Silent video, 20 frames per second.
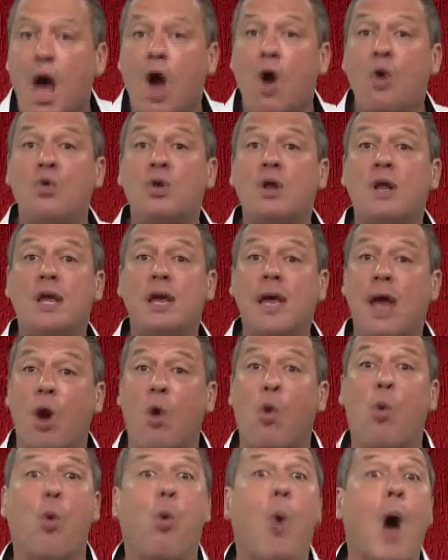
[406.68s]
Only
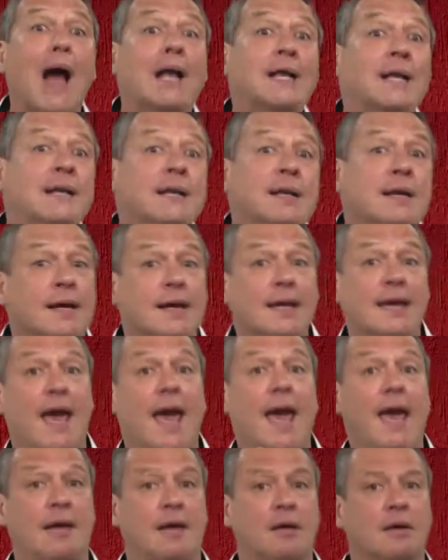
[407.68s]
one
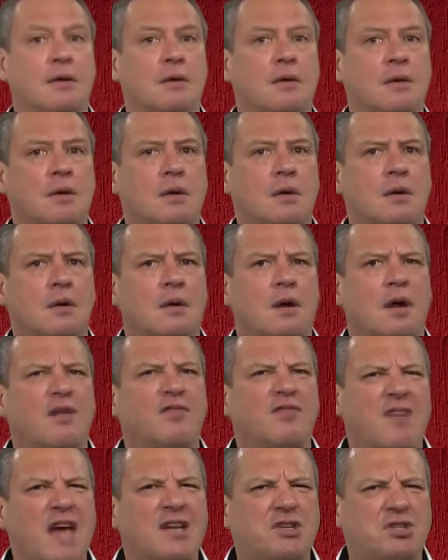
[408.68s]
can.
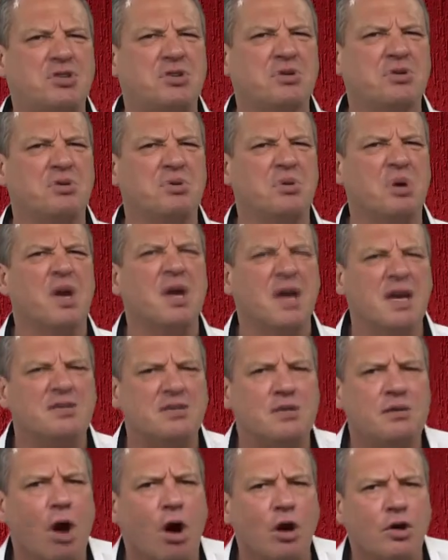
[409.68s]
And that too
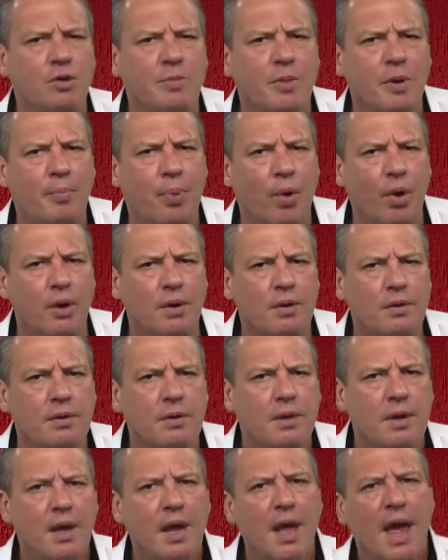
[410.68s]
is an arguable point.
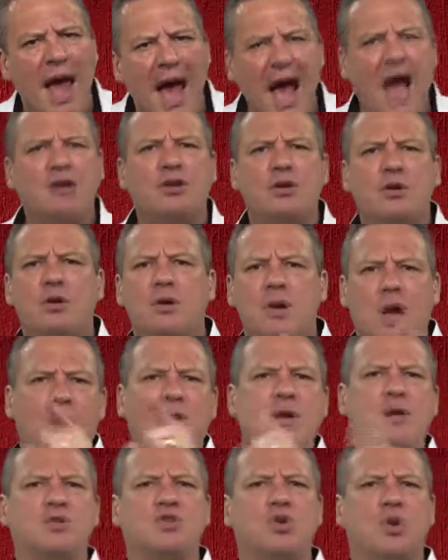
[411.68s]
How do you know
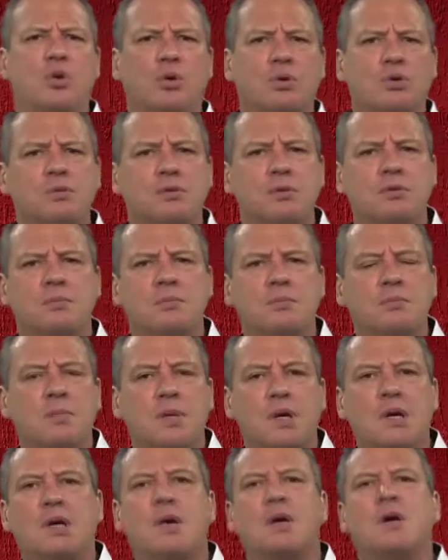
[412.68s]
it is yours?
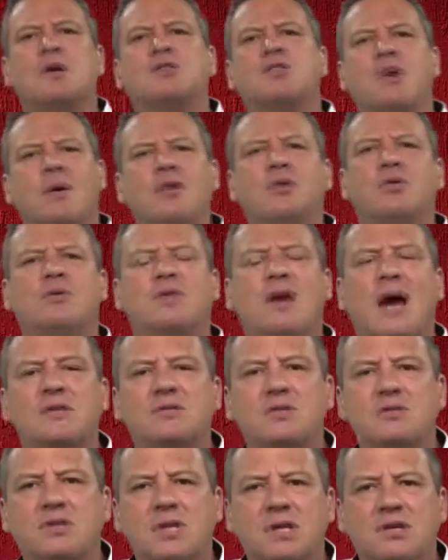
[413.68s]
So in
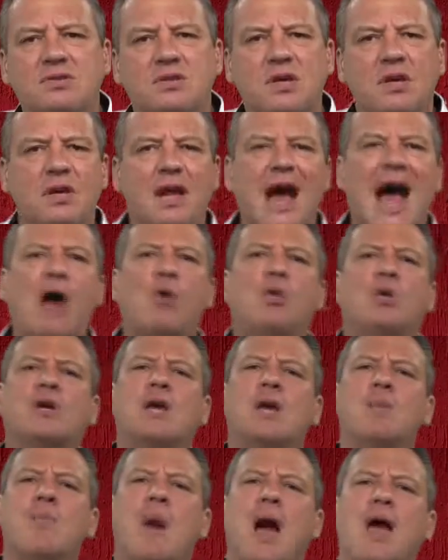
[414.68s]
2016, I will
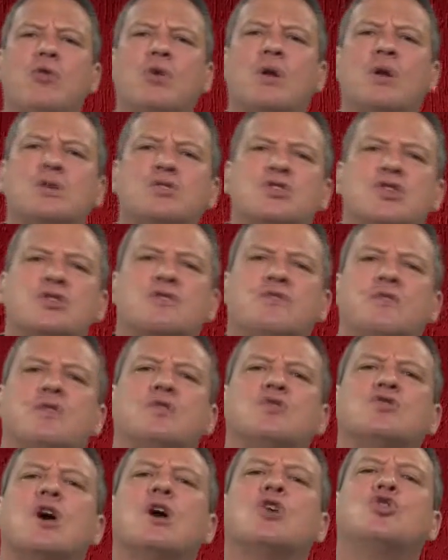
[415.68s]
keep my religious
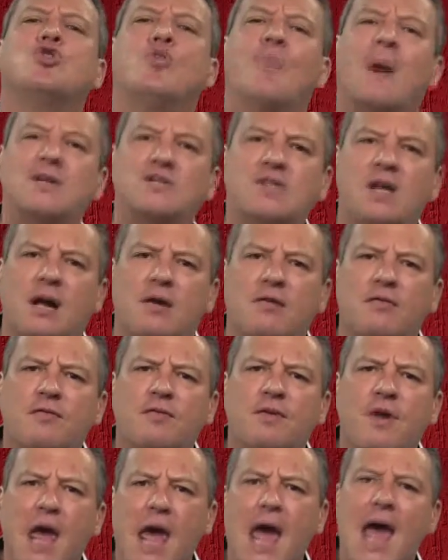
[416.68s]
views to myself,
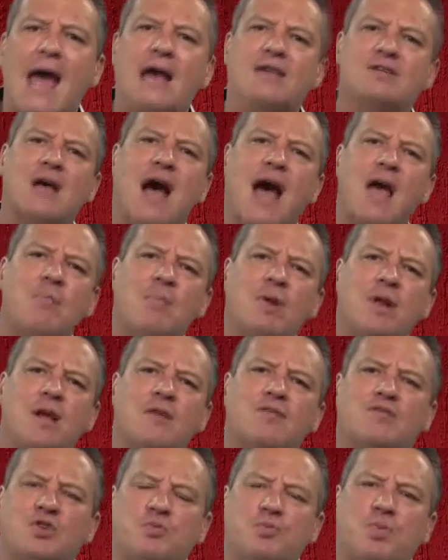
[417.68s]
as I
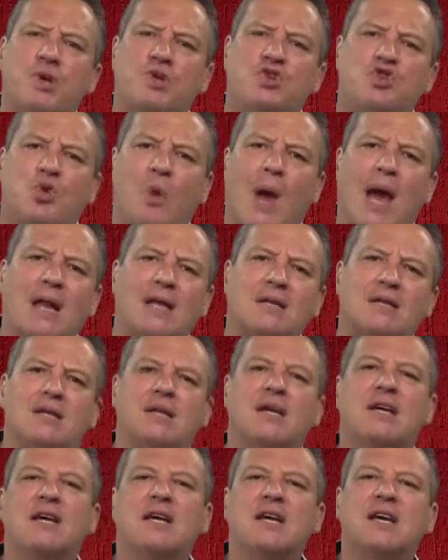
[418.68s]
believe
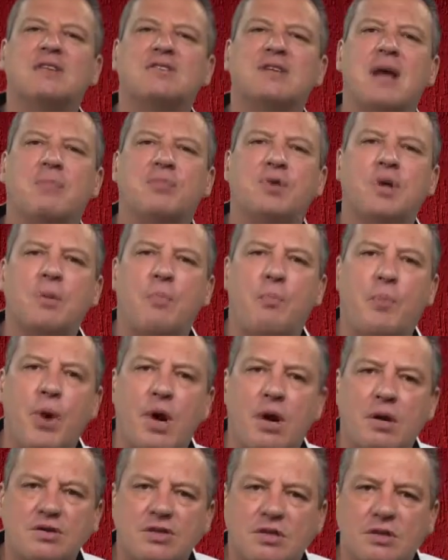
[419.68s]
spirituality is something
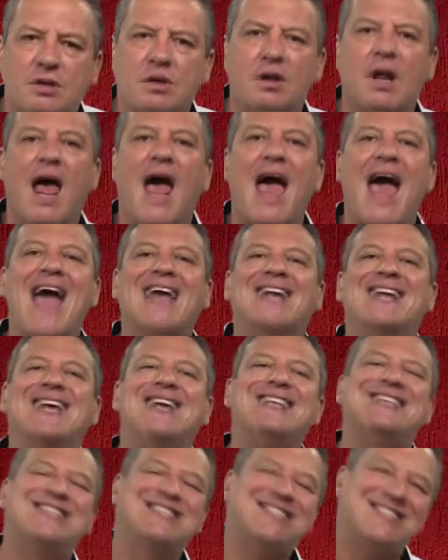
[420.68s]
personal, and
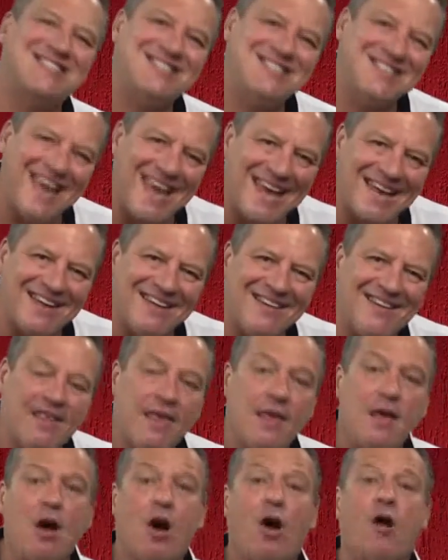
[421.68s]
instead
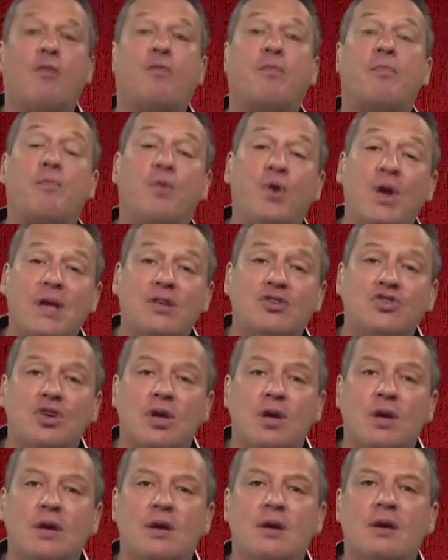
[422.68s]
of
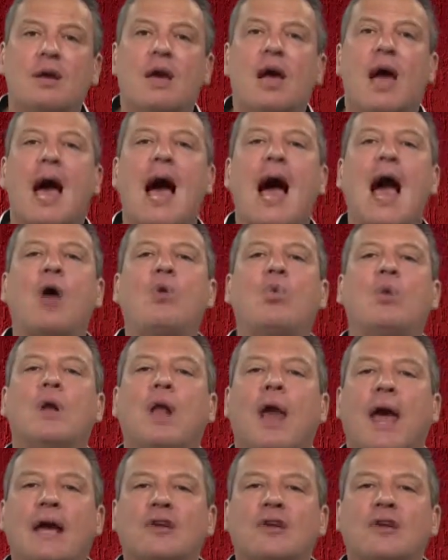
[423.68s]
preaching, I will